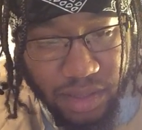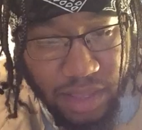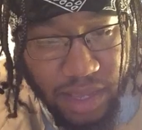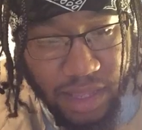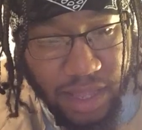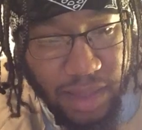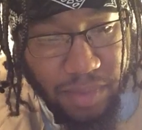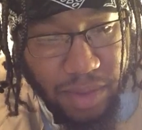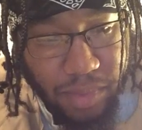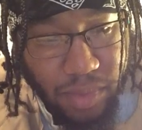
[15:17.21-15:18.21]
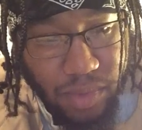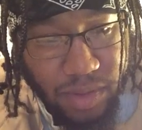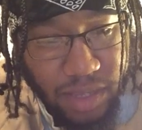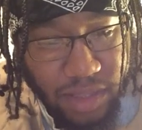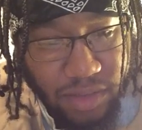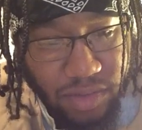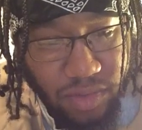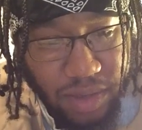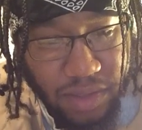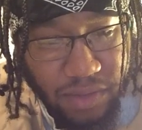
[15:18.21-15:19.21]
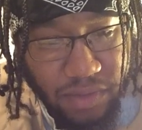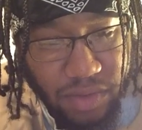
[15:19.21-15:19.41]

they that be born in the strength of